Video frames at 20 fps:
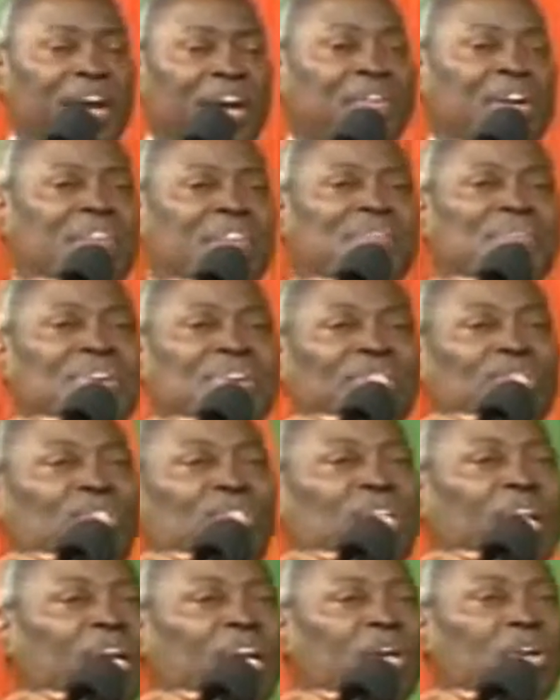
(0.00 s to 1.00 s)

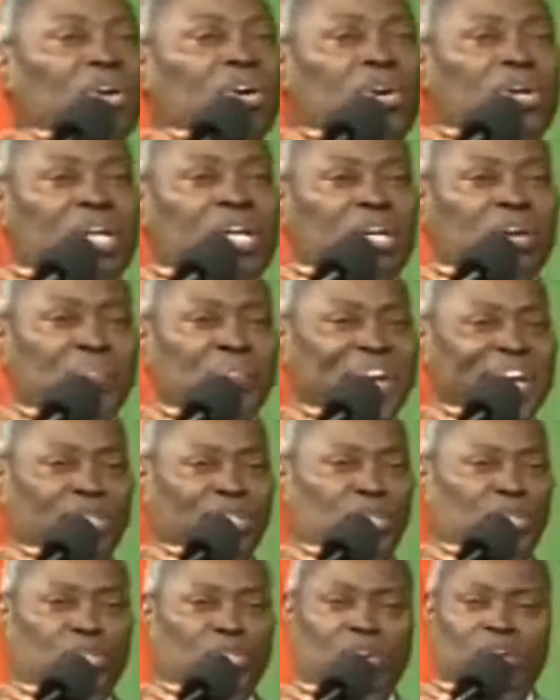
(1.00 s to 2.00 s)
reverence the Lord enough,
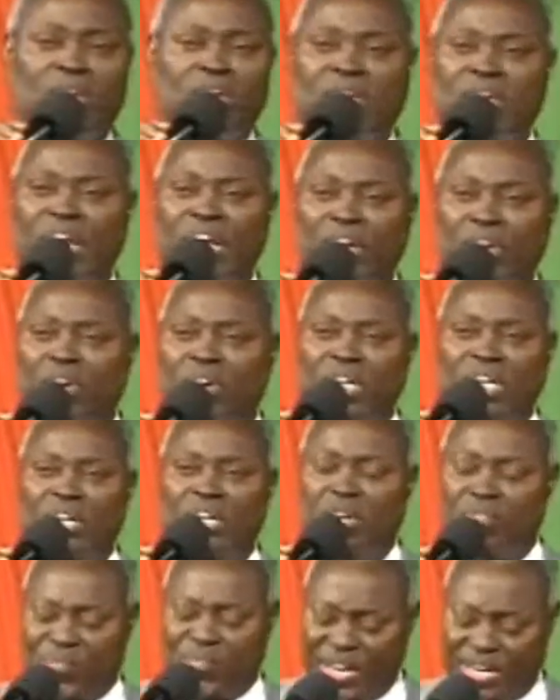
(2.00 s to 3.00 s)
exalt the Lord
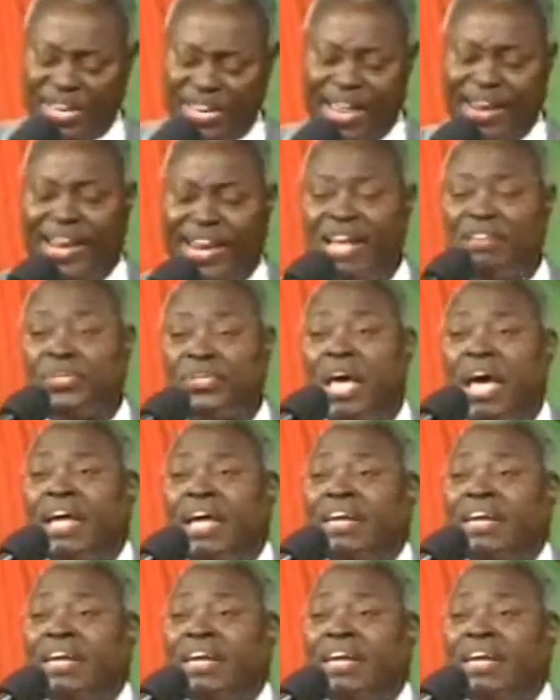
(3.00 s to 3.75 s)
enough in their lives